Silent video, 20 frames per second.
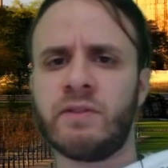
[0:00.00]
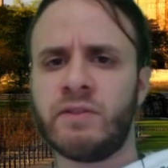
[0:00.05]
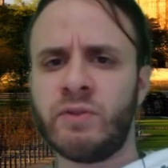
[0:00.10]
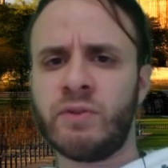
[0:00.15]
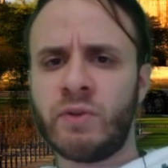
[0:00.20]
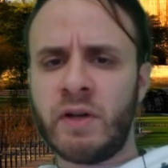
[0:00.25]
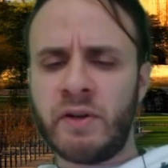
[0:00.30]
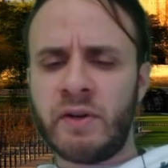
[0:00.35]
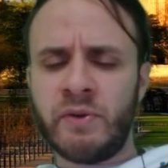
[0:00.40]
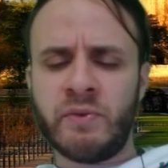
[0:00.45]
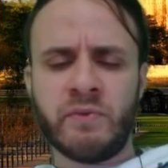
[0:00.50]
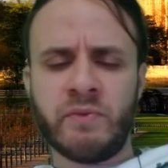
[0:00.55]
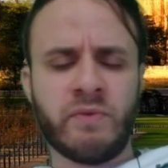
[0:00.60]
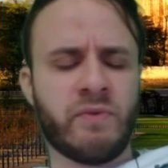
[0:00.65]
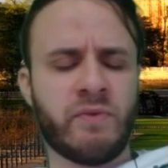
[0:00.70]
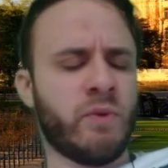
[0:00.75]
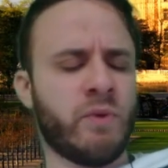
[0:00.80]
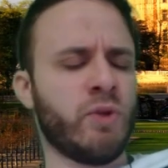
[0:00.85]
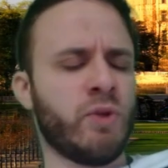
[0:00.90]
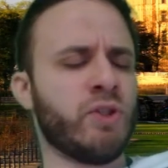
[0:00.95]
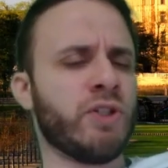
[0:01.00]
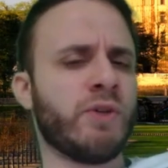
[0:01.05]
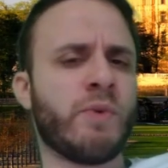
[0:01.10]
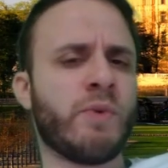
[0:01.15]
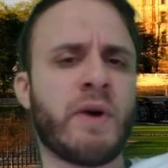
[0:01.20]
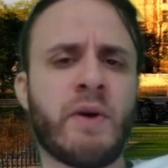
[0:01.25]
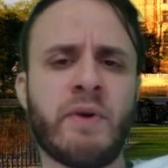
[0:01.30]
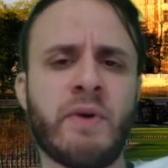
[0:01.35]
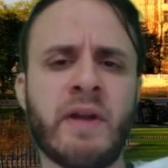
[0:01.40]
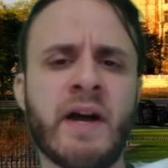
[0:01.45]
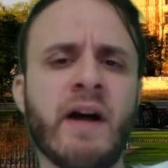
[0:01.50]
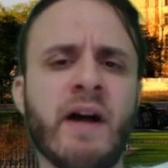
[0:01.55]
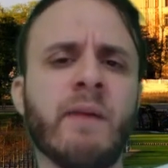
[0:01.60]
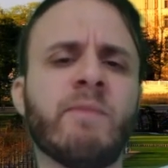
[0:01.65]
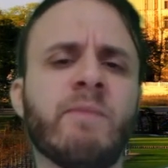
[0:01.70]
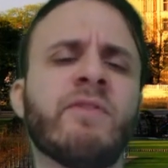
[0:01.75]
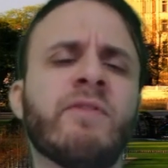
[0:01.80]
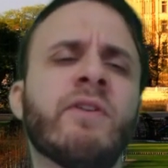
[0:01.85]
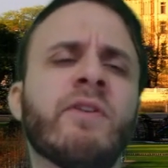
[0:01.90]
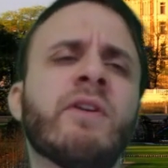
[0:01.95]
you are usually very
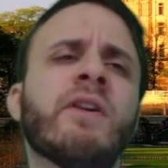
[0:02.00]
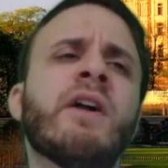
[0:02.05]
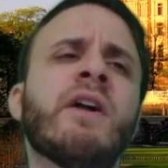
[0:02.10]
helpful.